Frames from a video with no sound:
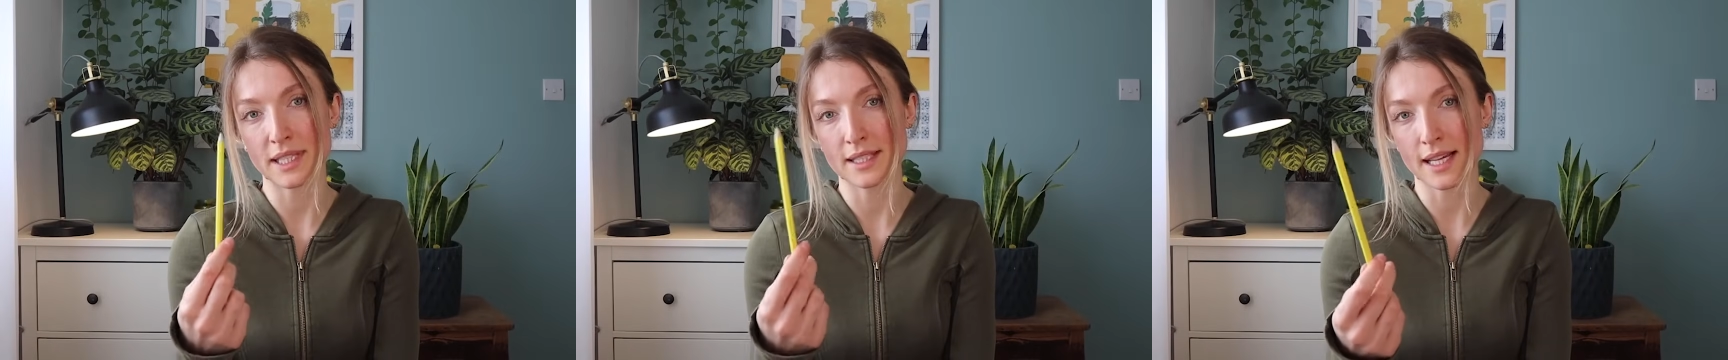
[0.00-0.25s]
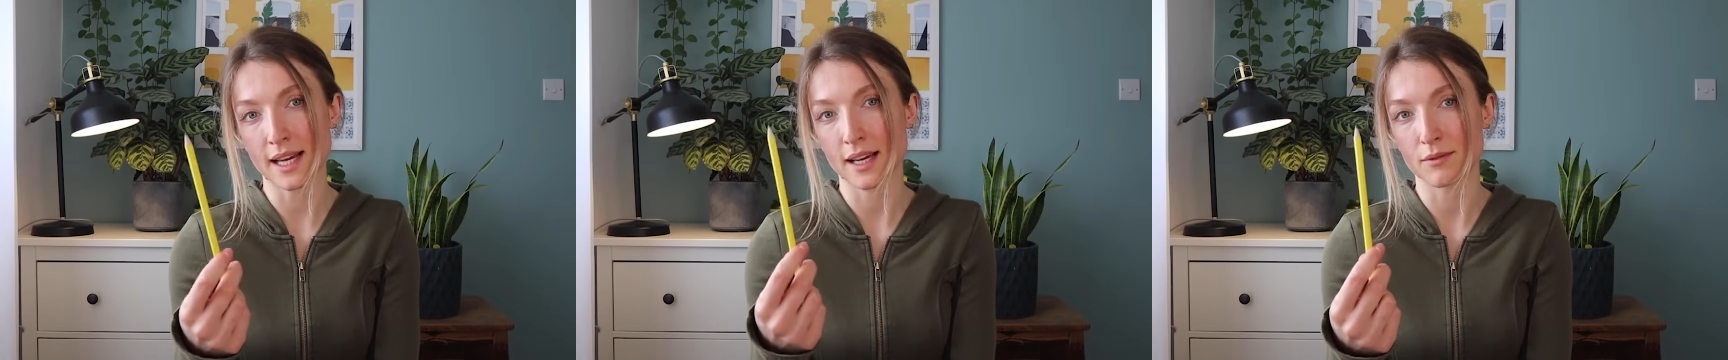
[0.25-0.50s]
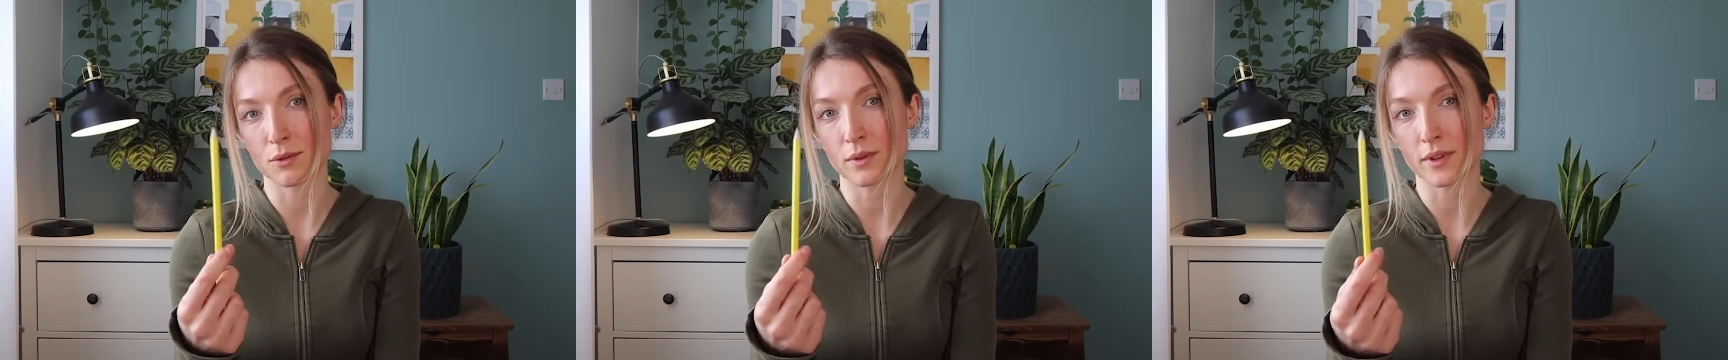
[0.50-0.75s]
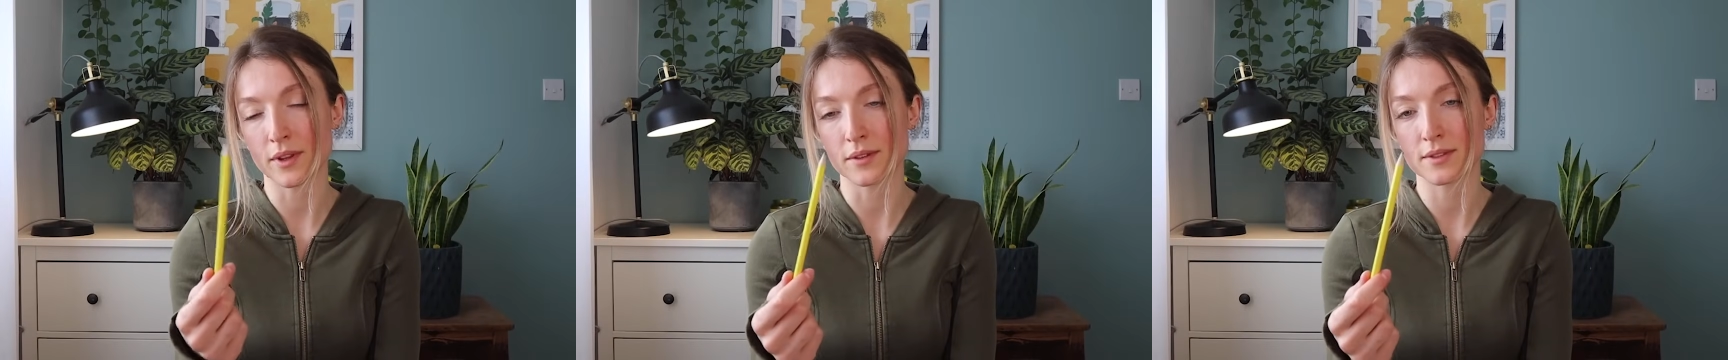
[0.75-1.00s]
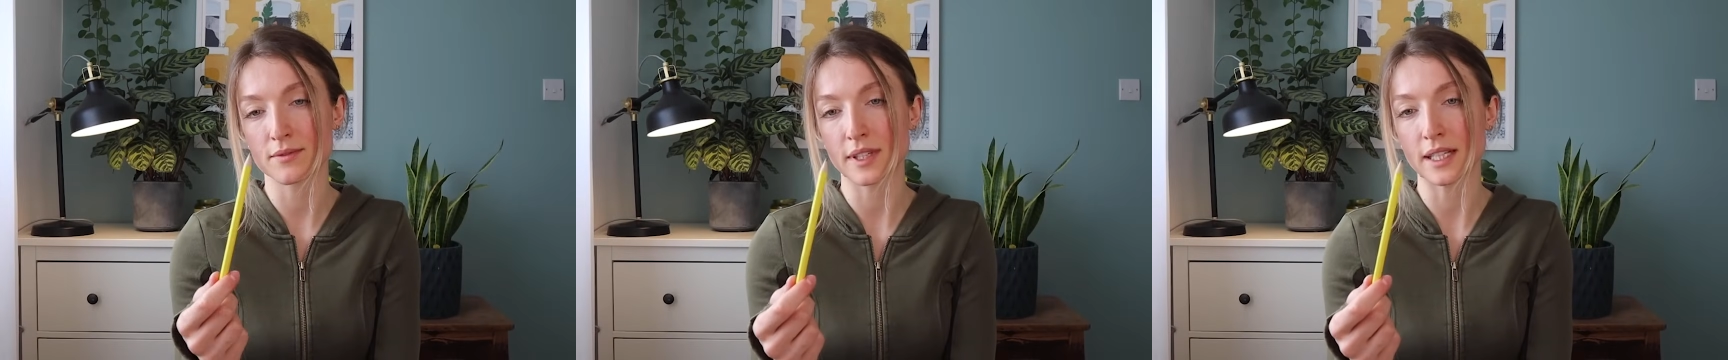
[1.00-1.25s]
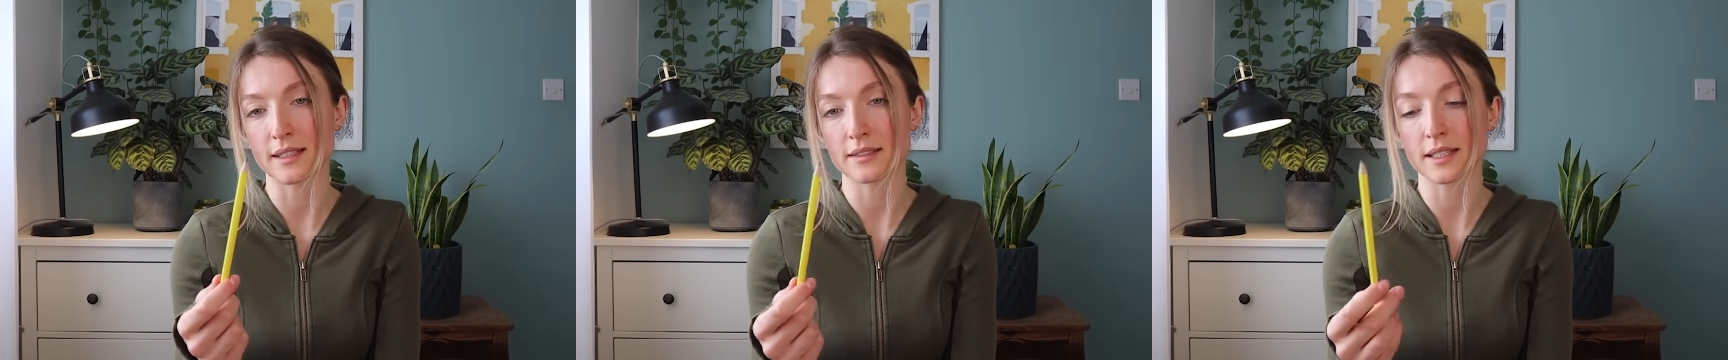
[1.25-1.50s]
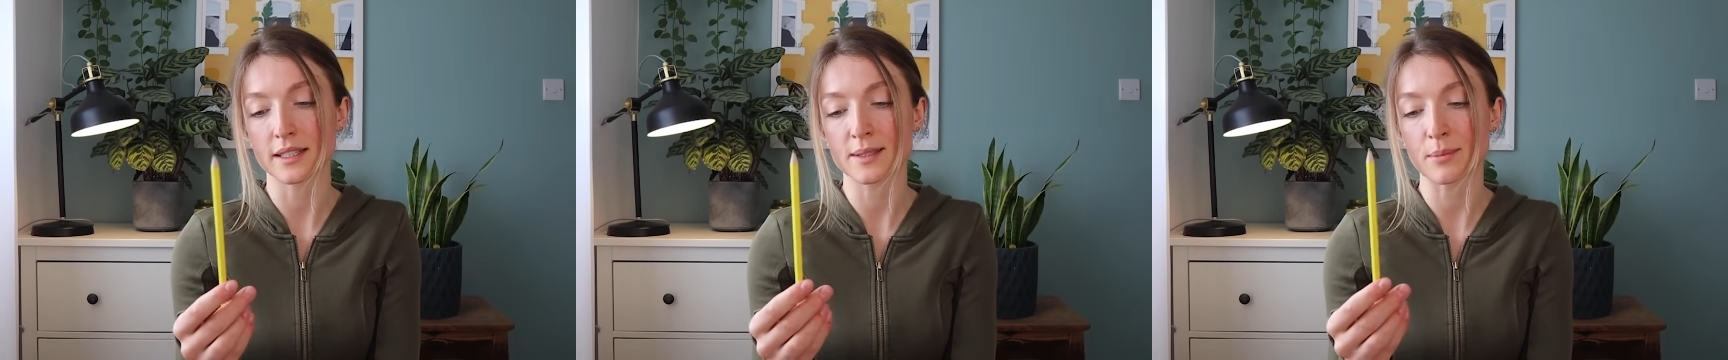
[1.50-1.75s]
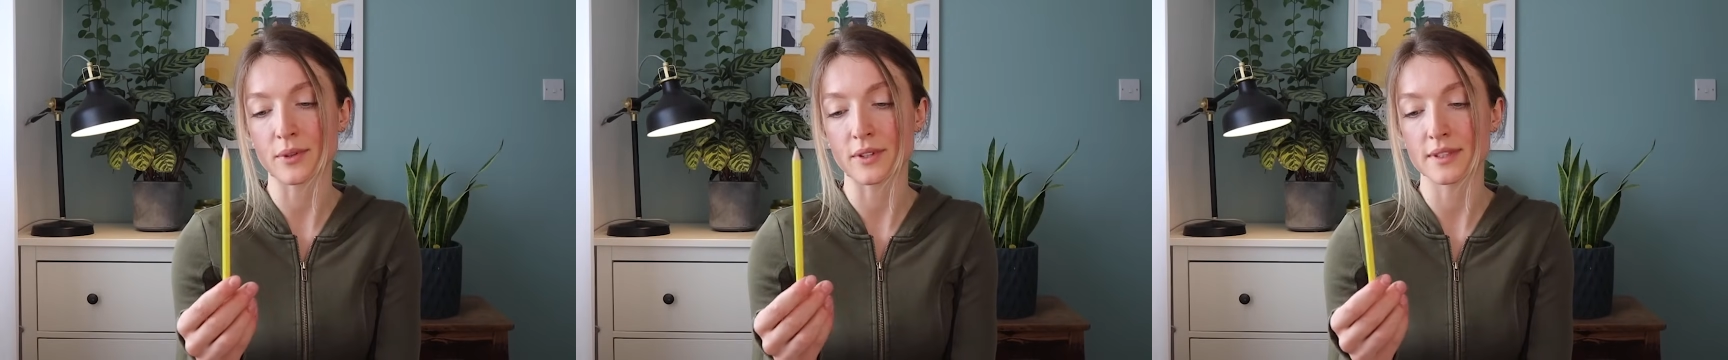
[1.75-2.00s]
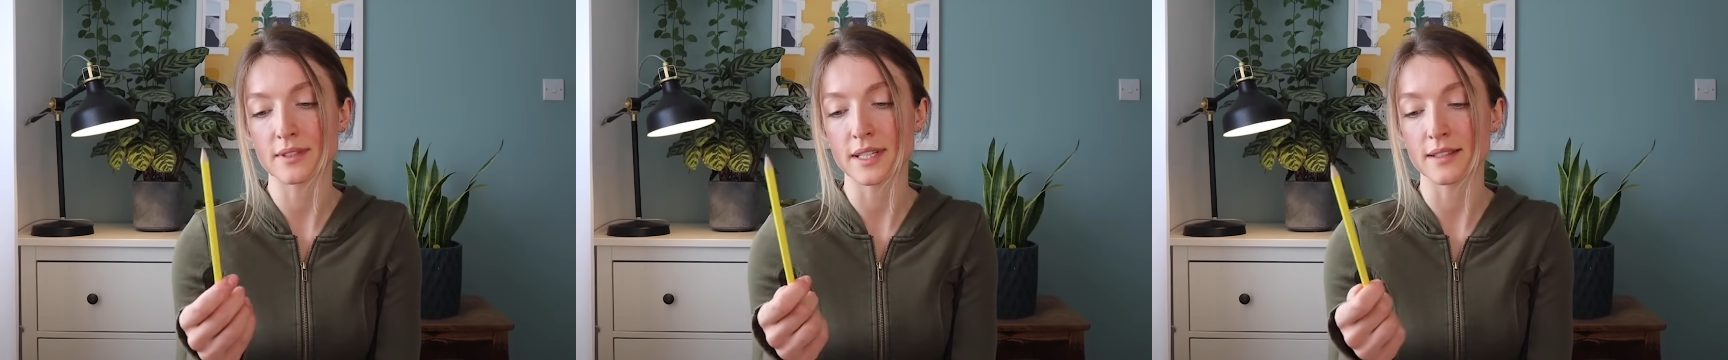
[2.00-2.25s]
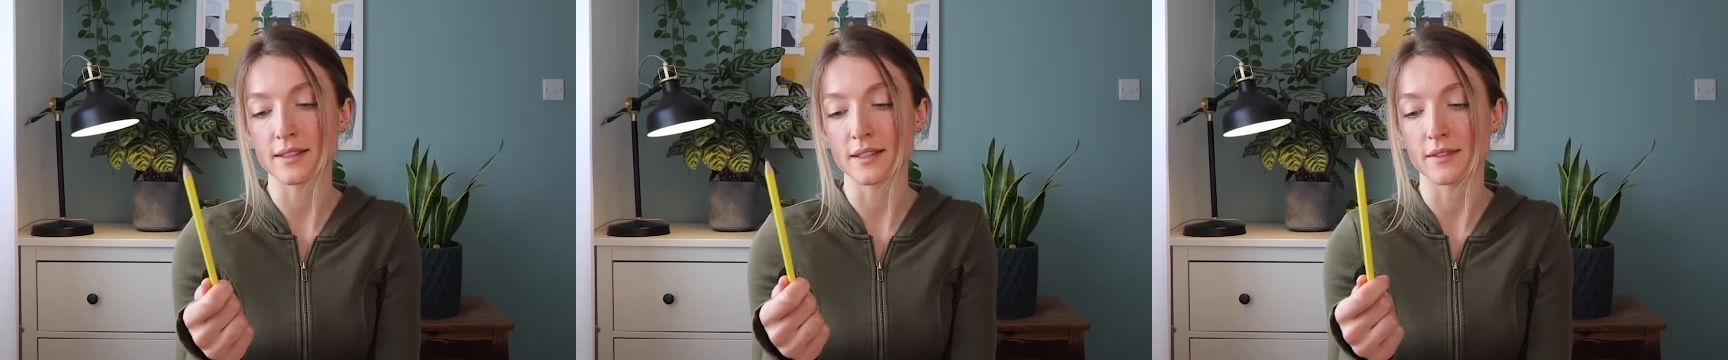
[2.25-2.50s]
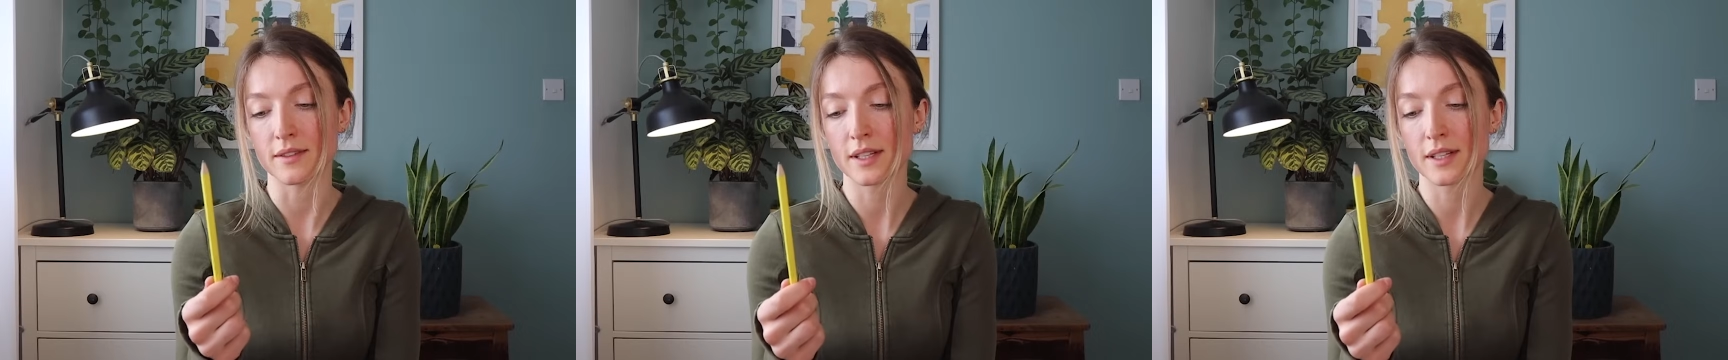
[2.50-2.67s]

to have all of those feelings and experiences and